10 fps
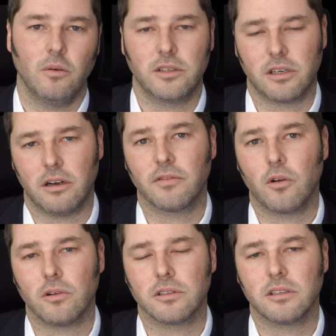which are, of
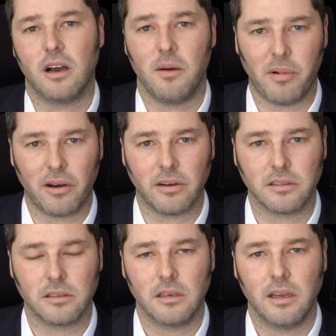course,
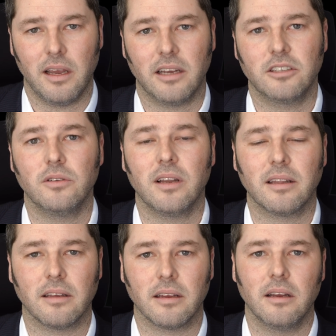abhorrent and do
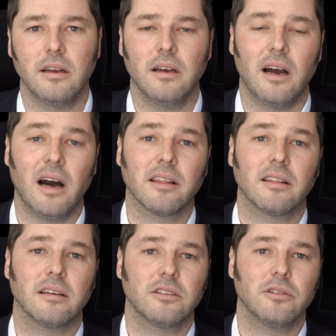nothing other
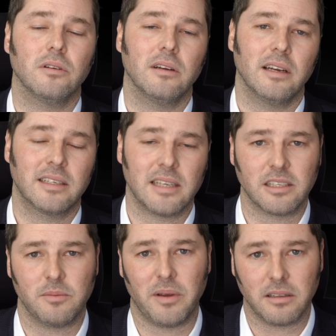than to
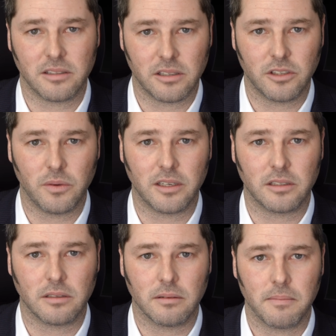exacerbate the
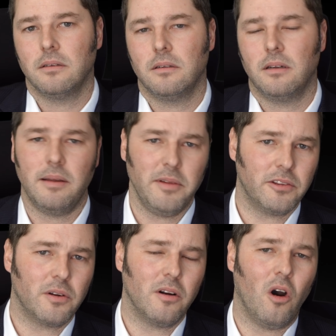situation. Let me
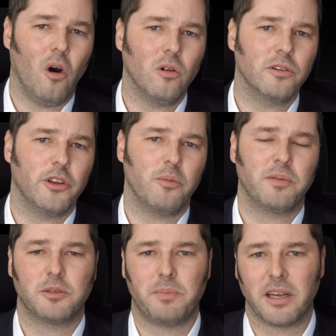throw a whole new
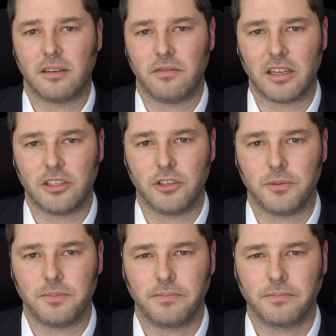perspective at you.
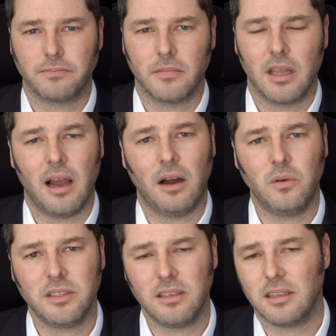How
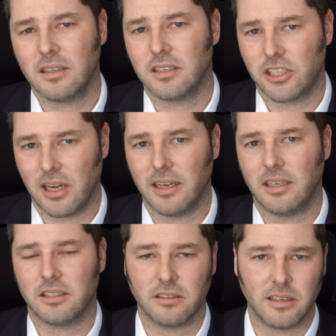is it that the
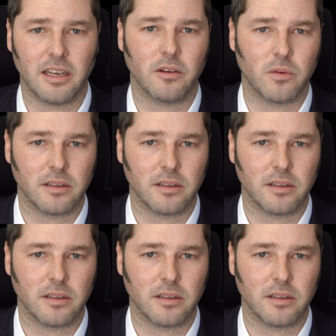Chinese are dealing with